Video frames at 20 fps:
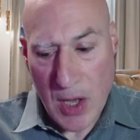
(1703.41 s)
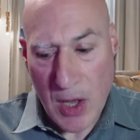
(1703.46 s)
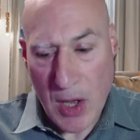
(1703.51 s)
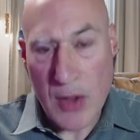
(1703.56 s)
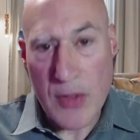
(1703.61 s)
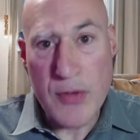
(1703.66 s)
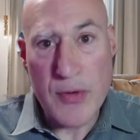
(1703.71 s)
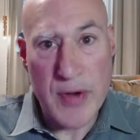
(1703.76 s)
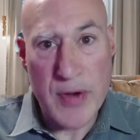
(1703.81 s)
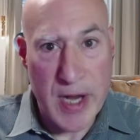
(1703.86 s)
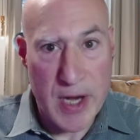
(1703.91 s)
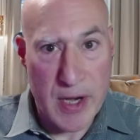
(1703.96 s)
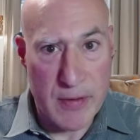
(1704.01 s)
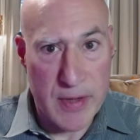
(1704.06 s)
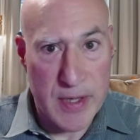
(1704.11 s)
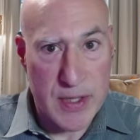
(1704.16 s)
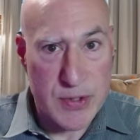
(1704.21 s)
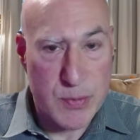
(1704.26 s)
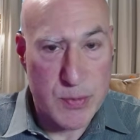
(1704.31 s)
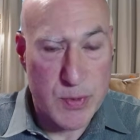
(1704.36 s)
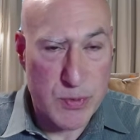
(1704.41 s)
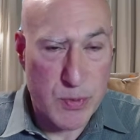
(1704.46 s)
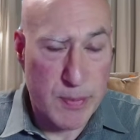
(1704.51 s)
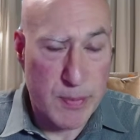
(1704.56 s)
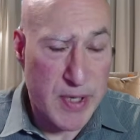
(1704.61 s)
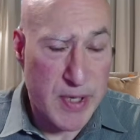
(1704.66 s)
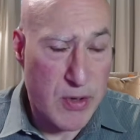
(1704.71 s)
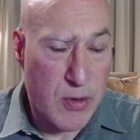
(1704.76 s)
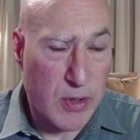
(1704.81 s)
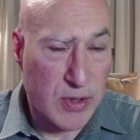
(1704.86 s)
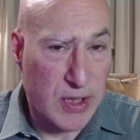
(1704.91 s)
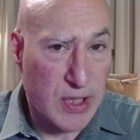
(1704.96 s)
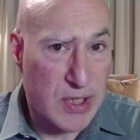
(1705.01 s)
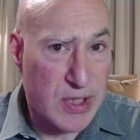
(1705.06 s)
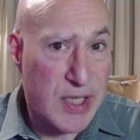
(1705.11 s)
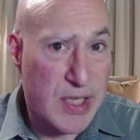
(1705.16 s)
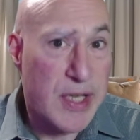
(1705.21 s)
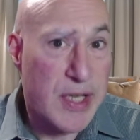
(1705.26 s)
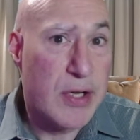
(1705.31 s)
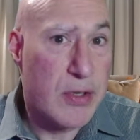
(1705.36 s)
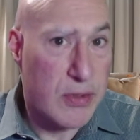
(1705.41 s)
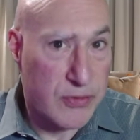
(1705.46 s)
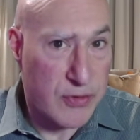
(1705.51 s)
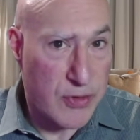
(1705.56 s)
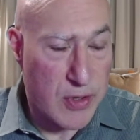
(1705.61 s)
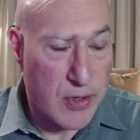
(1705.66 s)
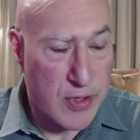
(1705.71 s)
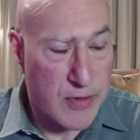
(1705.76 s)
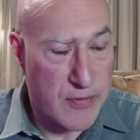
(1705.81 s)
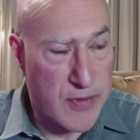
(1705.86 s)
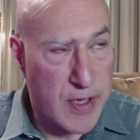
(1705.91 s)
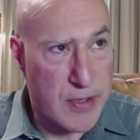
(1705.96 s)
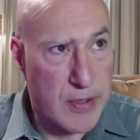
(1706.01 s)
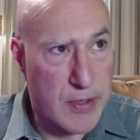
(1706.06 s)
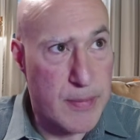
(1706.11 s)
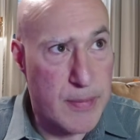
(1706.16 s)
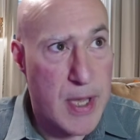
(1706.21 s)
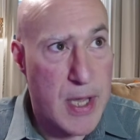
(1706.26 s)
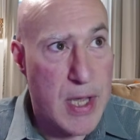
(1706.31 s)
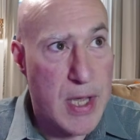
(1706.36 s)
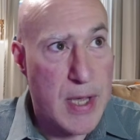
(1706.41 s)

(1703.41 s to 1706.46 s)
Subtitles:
other areas, which would be called a clinical target volume,